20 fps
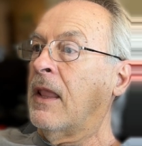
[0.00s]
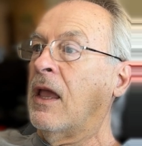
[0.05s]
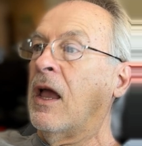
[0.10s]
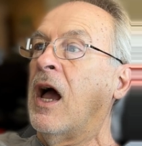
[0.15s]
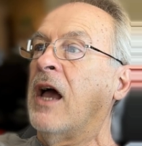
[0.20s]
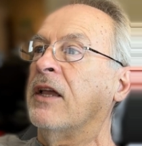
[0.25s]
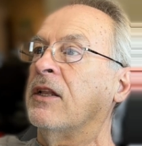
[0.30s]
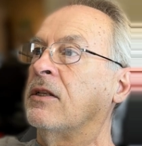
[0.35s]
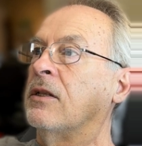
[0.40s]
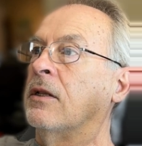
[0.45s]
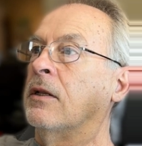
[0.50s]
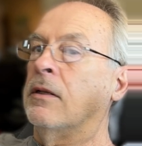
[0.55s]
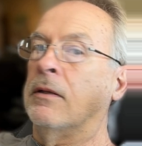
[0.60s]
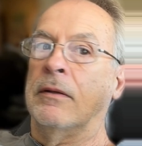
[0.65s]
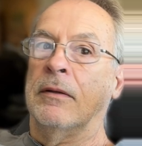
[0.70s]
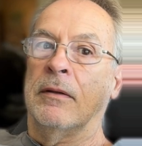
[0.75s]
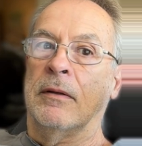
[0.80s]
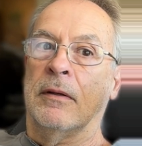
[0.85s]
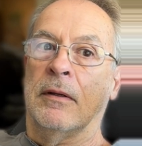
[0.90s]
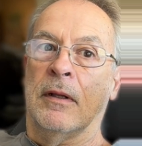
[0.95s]
I
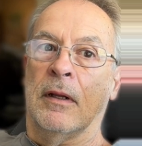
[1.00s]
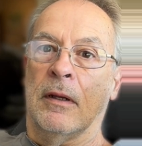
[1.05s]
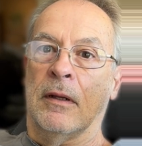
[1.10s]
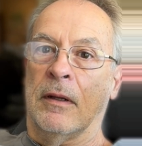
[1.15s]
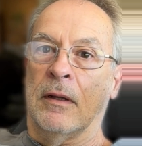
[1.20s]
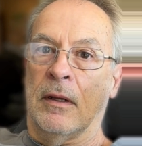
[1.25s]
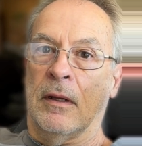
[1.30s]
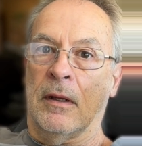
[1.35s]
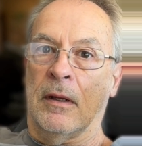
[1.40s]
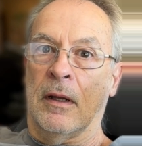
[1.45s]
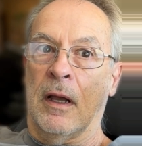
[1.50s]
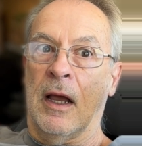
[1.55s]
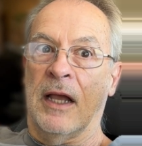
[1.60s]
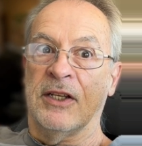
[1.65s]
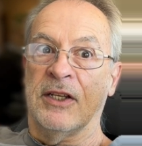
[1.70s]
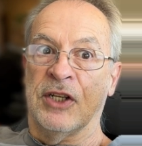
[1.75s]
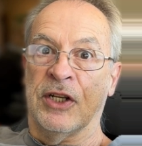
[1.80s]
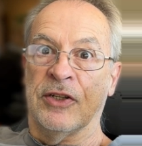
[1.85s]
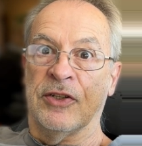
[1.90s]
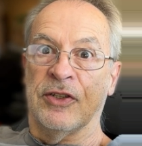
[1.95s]
I
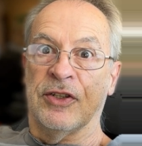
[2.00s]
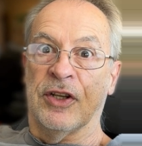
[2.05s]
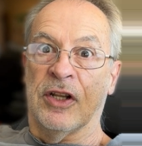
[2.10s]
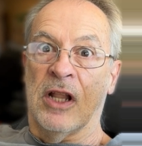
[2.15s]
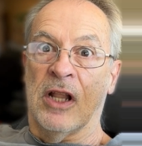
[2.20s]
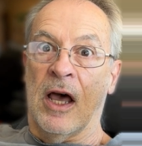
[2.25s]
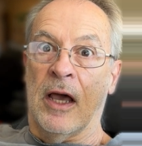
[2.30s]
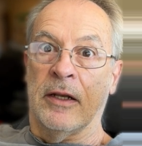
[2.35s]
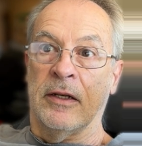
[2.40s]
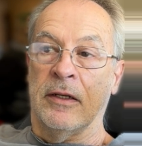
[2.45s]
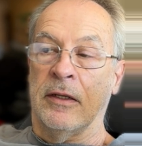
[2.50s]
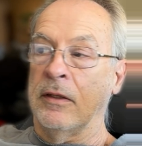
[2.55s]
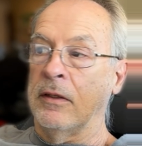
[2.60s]
changed a lot.